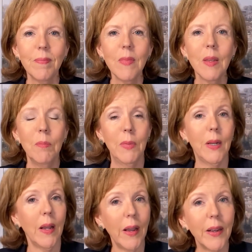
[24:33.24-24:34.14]

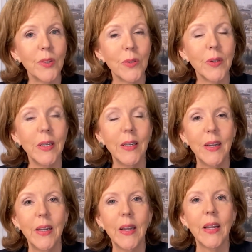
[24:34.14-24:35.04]
but actually,
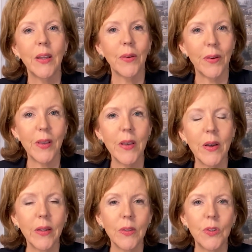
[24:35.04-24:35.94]
in
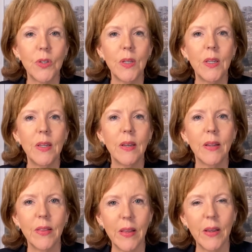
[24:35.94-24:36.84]
archaeology,
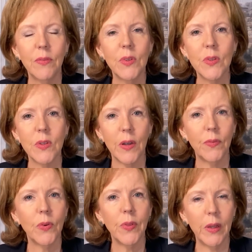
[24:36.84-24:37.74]
they have
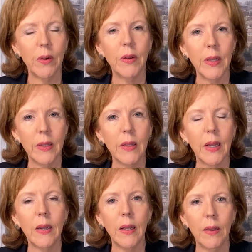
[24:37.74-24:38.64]
discovered there in
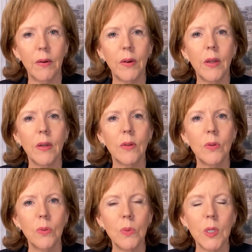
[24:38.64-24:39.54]
that area
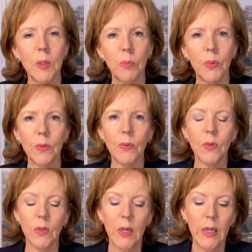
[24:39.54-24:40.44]
2
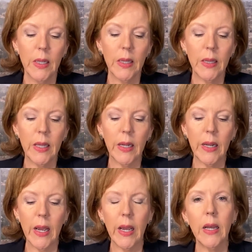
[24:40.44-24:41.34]
temples that
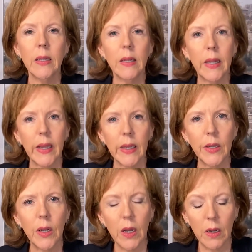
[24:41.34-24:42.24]
had like
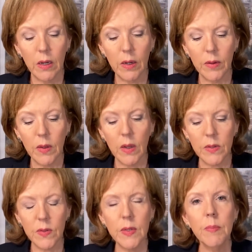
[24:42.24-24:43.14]
a
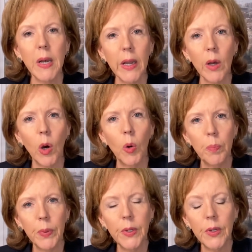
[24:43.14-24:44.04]

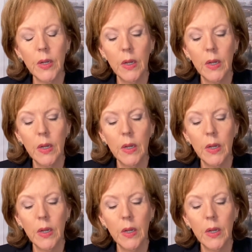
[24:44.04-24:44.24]
semi-open